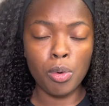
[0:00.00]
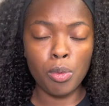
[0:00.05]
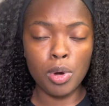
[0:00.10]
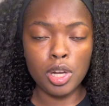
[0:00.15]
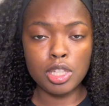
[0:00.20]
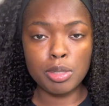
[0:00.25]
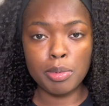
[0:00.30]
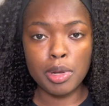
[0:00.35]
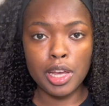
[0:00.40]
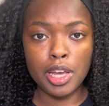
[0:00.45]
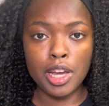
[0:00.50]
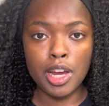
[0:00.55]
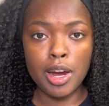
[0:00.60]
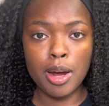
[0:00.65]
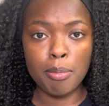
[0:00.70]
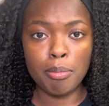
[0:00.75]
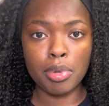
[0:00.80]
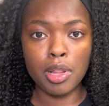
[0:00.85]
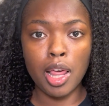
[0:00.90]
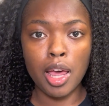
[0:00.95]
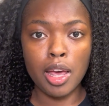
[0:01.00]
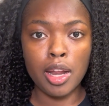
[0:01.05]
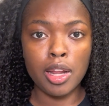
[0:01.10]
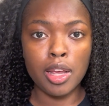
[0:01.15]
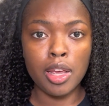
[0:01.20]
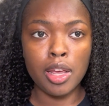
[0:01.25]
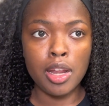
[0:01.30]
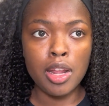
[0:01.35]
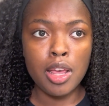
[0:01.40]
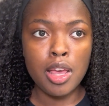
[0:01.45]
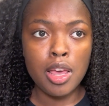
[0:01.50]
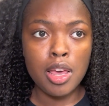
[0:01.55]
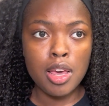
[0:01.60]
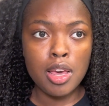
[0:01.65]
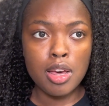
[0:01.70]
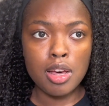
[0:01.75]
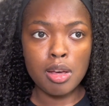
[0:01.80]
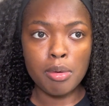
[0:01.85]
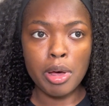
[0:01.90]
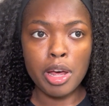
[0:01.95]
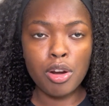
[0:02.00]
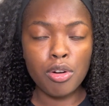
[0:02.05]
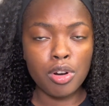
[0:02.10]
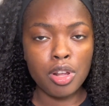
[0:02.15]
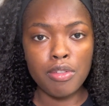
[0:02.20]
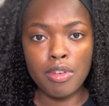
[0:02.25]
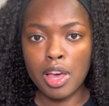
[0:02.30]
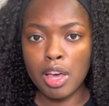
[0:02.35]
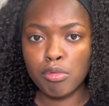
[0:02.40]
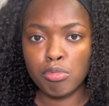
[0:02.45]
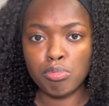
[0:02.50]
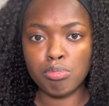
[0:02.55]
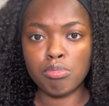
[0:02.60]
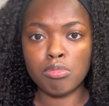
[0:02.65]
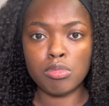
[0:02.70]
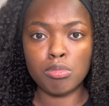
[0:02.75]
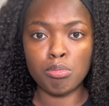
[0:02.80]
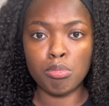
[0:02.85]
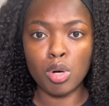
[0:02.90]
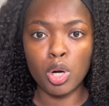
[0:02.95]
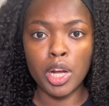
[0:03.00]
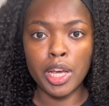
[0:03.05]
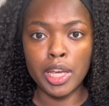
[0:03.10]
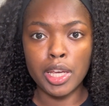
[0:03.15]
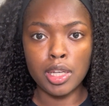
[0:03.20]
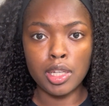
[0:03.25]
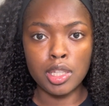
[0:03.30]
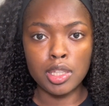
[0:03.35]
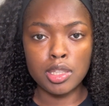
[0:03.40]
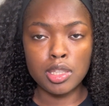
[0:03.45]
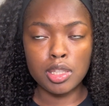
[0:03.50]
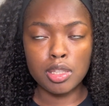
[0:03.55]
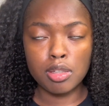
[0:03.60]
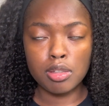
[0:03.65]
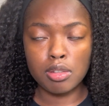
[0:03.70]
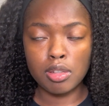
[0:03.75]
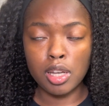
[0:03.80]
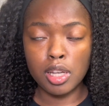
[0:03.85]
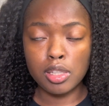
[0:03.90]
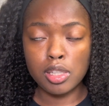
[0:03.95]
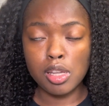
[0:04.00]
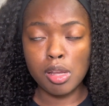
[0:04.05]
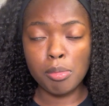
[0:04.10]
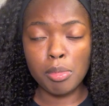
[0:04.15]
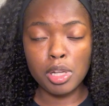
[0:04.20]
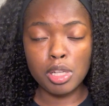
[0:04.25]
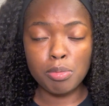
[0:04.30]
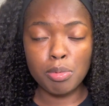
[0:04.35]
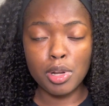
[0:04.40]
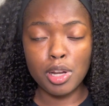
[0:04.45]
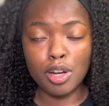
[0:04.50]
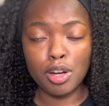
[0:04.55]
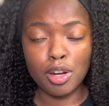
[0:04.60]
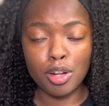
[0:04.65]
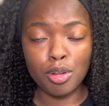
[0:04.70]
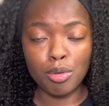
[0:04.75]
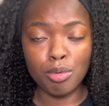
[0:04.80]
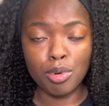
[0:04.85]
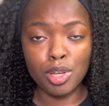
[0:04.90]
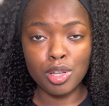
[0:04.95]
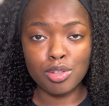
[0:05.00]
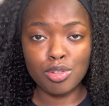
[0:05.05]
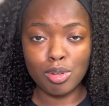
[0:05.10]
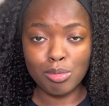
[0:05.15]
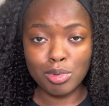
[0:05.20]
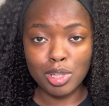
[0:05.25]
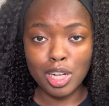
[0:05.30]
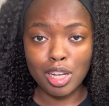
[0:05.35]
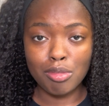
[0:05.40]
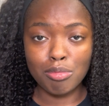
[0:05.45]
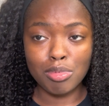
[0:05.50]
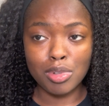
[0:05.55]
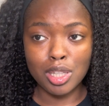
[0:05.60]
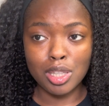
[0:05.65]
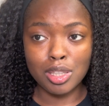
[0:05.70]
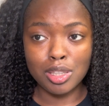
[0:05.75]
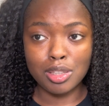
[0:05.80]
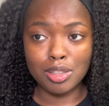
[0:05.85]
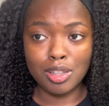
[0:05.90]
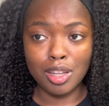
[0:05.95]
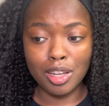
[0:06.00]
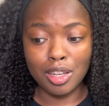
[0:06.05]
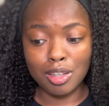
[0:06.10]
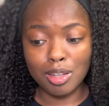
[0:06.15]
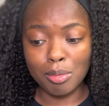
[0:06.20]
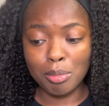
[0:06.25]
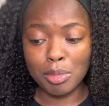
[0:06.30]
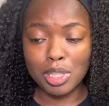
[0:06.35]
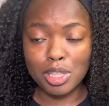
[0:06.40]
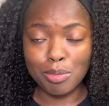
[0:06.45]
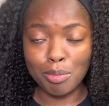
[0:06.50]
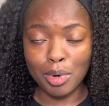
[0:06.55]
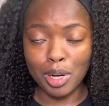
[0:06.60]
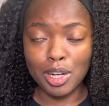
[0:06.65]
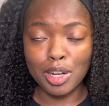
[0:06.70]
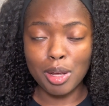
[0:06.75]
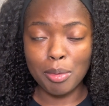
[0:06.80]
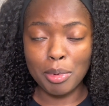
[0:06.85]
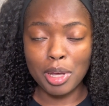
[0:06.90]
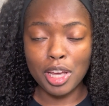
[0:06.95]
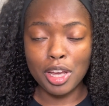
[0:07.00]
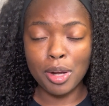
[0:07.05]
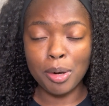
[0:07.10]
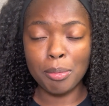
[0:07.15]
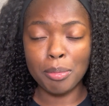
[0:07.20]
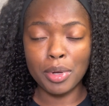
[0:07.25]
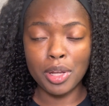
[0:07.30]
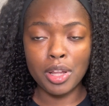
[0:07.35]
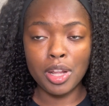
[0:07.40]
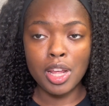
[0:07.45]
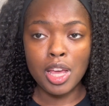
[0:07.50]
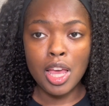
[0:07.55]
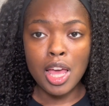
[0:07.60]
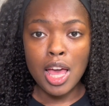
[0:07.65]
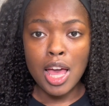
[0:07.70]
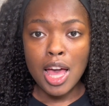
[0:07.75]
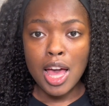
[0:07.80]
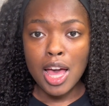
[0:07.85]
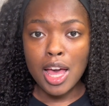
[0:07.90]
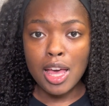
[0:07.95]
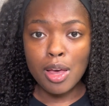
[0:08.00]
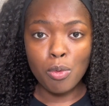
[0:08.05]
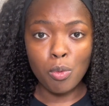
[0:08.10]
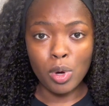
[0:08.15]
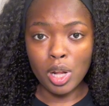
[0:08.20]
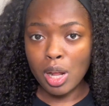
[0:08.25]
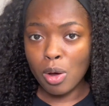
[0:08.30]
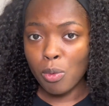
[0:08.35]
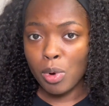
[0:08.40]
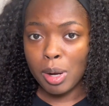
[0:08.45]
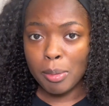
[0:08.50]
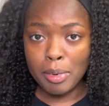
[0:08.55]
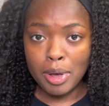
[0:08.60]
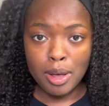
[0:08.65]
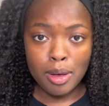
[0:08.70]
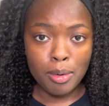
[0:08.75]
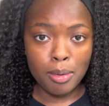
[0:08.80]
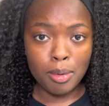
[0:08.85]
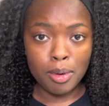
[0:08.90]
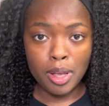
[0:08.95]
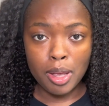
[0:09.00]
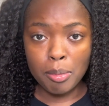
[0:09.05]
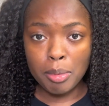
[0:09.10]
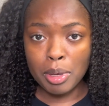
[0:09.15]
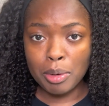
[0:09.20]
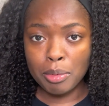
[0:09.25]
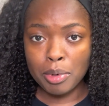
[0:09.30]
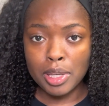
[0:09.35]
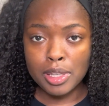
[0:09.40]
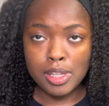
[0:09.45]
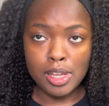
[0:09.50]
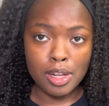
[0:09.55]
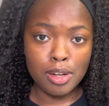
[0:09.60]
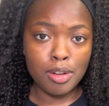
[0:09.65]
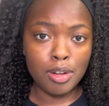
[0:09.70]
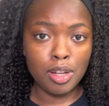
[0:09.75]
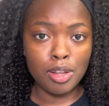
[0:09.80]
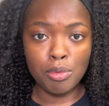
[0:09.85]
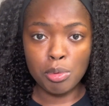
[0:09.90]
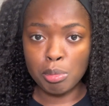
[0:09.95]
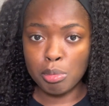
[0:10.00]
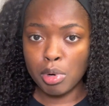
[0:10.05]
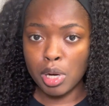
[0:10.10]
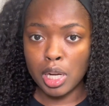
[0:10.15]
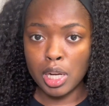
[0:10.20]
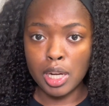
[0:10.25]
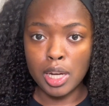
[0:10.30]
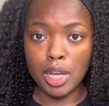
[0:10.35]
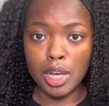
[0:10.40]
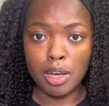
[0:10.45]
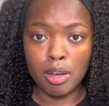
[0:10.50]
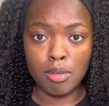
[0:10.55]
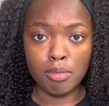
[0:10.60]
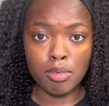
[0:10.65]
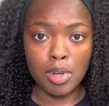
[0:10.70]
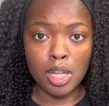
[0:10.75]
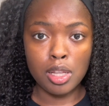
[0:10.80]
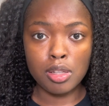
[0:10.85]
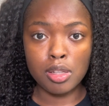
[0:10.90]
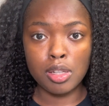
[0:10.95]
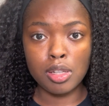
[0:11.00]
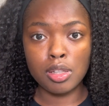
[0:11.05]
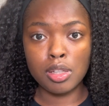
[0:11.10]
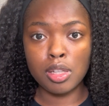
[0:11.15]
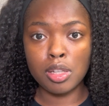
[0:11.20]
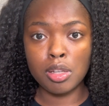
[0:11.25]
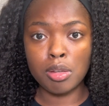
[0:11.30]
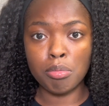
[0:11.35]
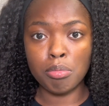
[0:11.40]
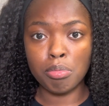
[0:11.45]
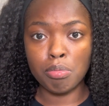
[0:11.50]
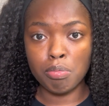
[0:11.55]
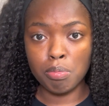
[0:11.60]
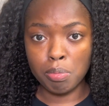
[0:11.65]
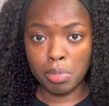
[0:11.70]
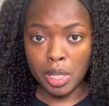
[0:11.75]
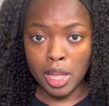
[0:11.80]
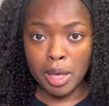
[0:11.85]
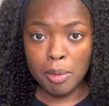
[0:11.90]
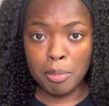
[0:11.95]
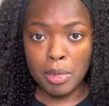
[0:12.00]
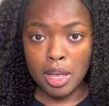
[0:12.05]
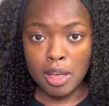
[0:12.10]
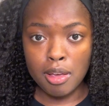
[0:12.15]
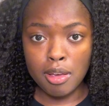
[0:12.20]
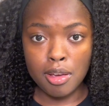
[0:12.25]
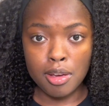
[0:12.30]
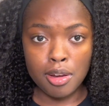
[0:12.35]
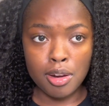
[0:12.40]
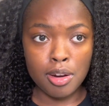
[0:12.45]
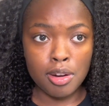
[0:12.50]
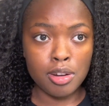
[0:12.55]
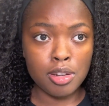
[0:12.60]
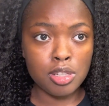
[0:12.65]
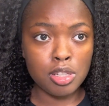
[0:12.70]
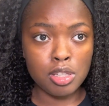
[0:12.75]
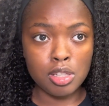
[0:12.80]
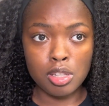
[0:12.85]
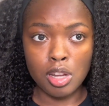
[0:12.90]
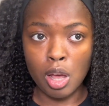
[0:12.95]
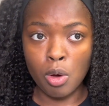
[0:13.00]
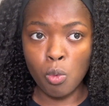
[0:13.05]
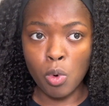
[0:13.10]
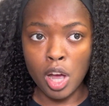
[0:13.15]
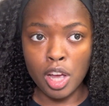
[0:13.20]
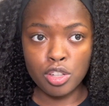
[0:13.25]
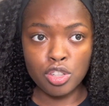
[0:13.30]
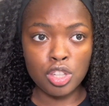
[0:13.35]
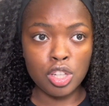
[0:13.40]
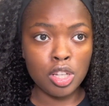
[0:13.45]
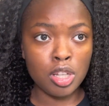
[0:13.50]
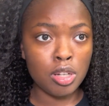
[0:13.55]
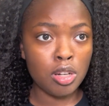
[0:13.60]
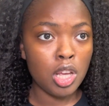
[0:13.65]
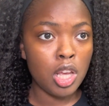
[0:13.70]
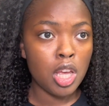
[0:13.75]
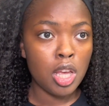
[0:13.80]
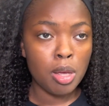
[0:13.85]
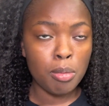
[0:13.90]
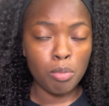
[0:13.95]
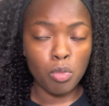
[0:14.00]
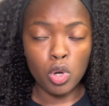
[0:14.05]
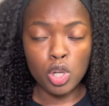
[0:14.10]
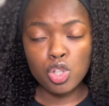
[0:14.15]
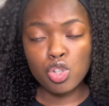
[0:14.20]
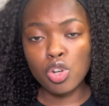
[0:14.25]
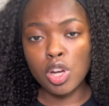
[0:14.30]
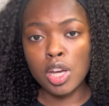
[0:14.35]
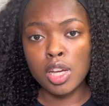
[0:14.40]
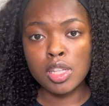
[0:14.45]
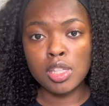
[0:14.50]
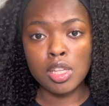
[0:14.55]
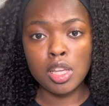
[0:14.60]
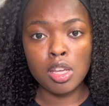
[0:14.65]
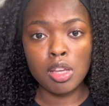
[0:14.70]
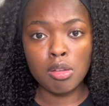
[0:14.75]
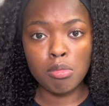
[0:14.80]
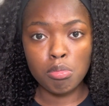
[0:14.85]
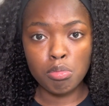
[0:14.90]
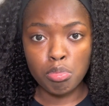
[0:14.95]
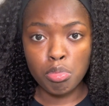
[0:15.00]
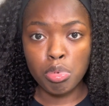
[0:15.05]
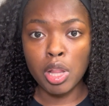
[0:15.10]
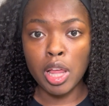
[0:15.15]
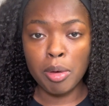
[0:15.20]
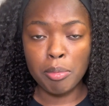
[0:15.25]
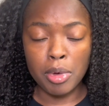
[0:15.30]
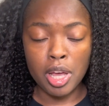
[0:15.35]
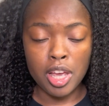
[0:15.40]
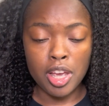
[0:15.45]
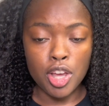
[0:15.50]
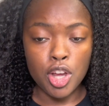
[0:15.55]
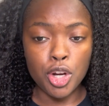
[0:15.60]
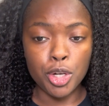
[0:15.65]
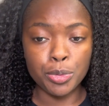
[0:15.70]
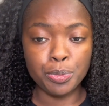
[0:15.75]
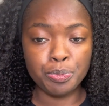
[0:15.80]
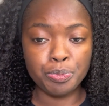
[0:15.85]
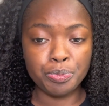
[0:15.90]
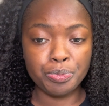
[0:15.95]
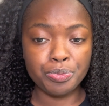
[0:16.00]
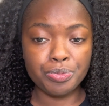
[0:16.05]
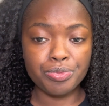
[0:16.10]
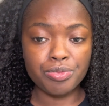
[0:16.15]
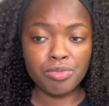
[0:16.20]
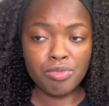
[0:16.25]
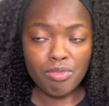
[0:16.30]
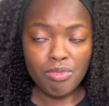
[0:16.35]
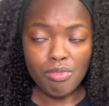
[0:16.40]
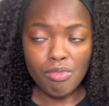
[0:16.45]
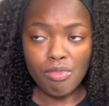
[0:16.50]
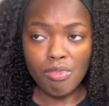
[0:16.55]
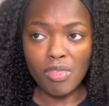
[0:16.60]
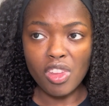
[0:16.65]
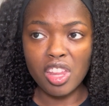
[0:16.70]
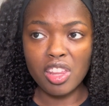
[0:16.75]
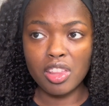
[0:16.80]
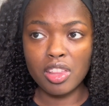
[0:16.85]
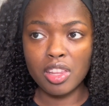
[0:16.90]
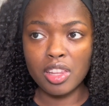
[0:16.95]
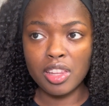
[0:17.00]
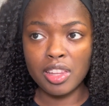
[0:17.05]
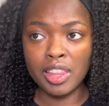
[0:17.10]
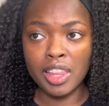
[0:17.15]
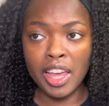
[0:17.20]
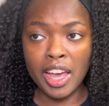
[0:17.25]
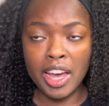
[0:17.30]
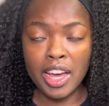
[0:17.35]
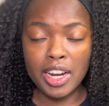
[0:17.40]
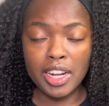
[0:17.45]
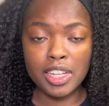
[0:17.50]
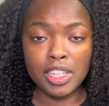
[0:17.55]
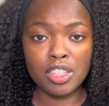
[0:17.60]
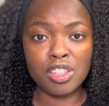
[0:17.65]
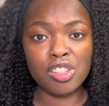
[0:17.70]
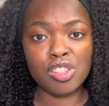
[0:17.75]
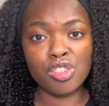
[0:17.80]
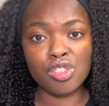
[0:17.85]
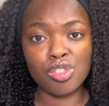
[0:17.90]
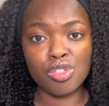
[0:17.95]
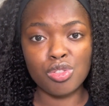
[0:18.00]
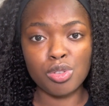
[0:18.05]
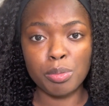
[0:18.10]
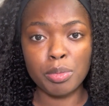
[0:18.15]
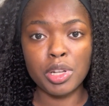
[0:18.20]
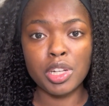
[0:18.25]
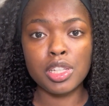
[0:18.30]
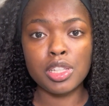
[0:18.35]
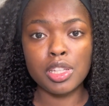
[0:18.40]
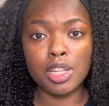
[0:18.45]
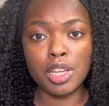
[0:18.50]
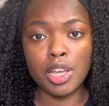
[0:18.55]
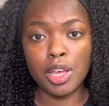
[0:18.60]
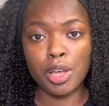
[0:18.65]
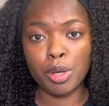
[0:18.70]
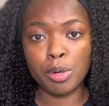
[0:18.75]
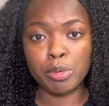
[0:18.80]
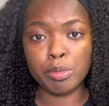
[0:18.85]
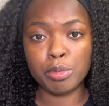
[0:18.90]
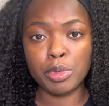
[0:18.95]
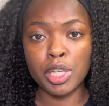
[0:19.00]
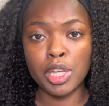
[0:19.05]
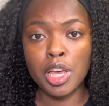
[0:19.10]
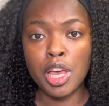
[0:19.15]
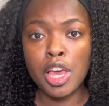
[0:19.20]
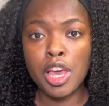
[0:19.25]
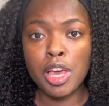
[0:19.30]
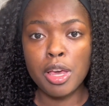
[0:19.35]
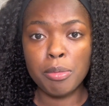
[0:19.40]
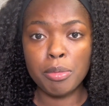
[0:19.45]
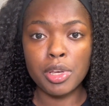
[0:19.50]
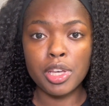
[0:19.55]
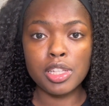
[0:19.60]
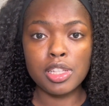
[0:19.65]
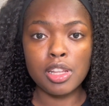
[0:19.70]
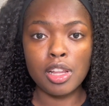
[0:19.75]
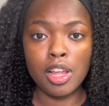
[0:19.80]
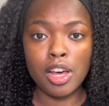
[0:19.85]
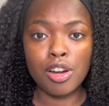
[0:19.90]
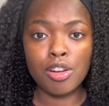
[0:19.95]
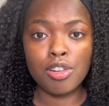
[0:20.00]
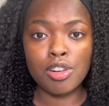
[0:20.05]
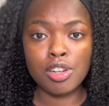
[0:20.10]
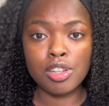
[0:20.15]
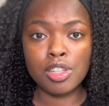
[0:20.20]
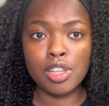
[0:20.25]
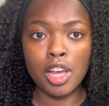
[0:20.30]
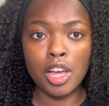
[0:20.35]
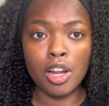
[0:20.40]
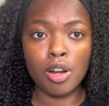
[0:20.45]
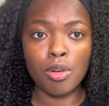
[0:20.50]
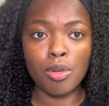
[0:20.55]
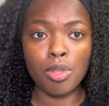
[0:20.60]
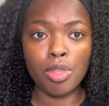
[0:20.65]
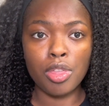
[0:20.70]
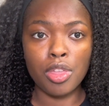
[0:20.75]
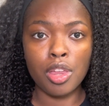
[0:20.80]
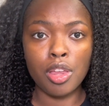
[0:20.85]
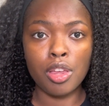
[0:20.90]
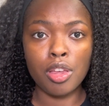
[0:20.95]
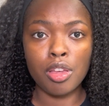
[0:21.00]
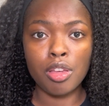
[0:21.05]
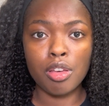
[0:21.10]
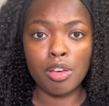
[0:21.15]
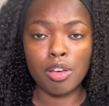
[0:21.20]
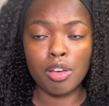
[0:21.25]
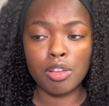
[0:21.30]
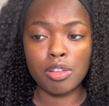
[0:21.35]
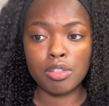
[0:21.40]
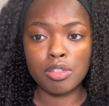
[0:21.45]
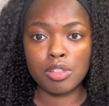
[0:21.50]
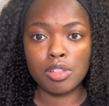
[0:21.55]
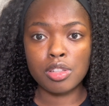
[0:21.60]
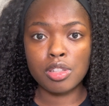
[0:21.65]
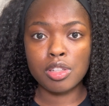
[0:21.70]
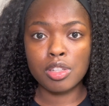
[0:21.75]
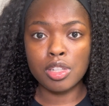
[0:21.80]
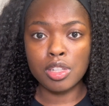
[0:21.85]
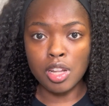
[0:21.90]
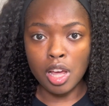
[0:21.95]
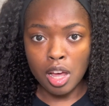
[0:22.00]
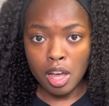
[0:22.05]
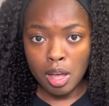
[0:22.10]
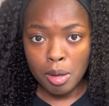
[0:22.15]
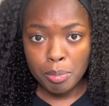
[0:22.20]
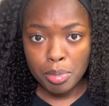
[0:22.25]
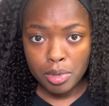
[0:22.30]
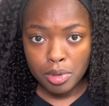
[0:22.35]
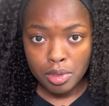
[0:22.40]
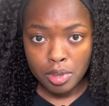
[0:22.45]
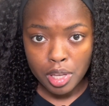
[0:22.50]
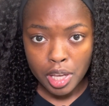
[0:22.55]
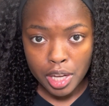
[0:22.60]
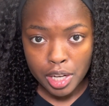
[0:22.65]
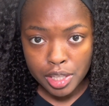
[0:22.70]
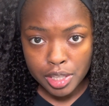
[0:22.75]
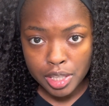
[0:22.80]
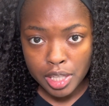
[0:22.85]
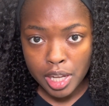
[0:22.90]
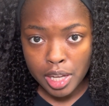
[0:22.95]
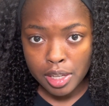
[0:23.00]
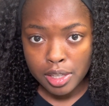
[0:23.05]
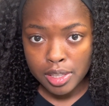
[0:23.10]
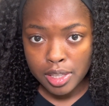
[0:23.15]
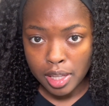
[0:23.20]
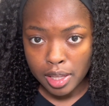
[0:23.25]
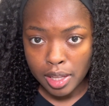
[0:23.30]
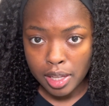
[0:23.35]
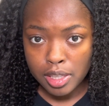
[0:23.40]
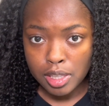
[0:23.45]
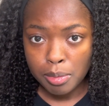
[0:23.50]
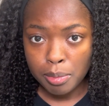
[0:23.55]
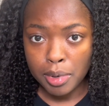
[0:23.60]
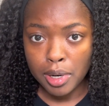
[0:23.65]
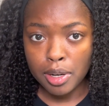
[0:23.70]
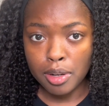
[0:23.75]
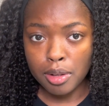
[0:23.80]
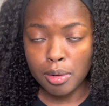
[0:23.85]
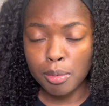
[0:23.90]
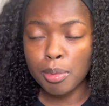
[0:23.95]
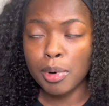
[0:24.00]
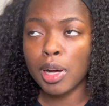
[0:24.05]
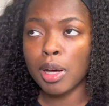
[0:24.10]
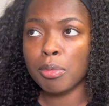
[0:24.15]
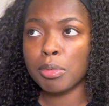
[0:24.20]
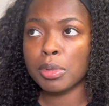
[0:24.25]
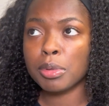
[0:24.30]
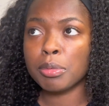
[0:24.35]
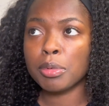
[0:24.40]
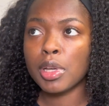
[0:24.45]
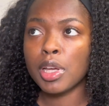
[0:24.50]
wash my hair, plait it. I don't even have braids. Actually, I'm about to put in another wig, so I'm gonna have braid. Like I'm about to braid down my hair. But when I wear my headband wigs, I don't even braid it down. I literally plait my hair. I wash it, moisturize it, plait my hair. That has tremendously helped me because a lot of girls, I don't think, stop the hairstyles, and that's a part of the problem.